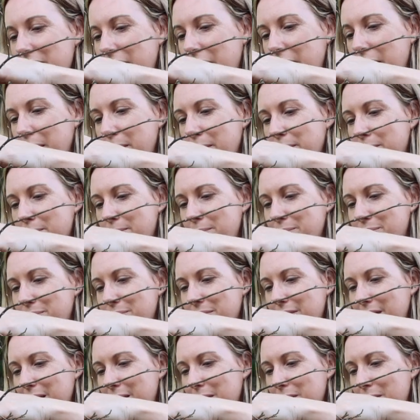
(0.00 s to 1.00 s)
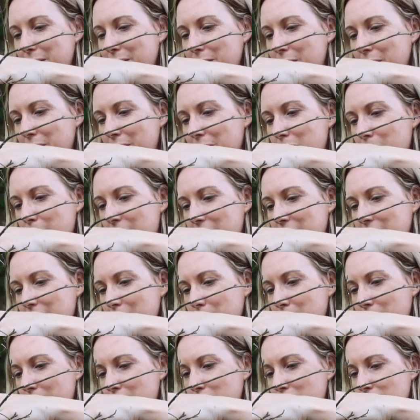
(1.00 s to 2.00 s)
so I'm not
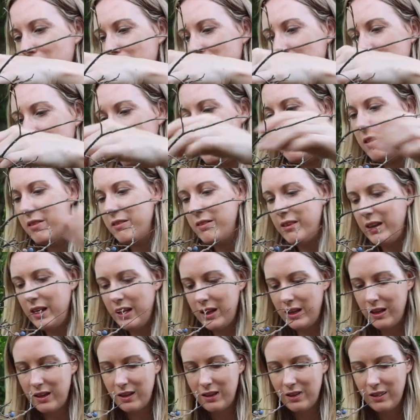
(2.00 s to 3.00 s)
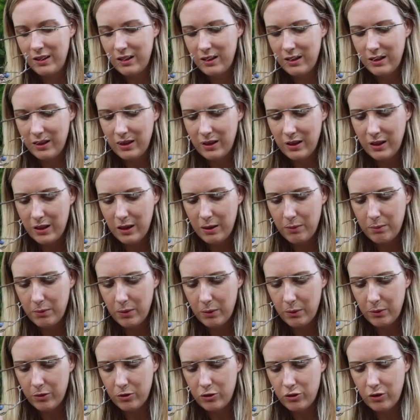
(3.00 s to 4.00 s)
expecting much from these,
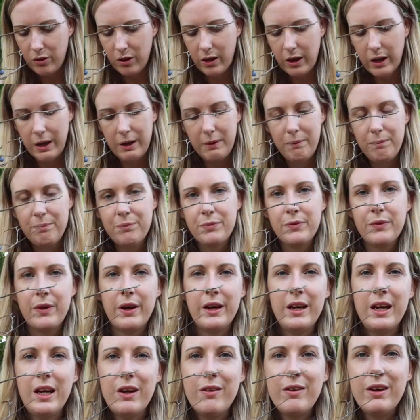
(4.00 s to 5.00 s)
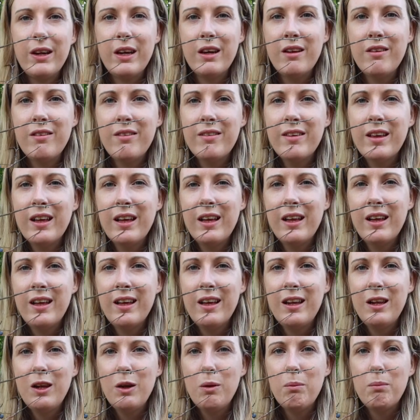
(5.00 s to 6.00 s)
but we'll try. Right, here he is,
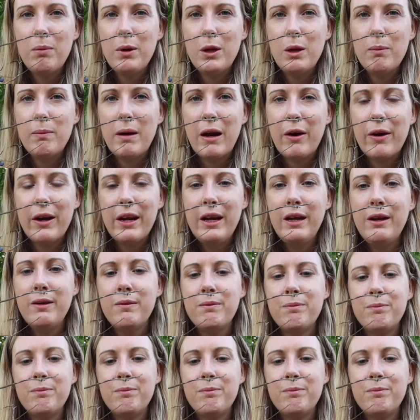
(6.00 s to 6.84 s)
little blueberry.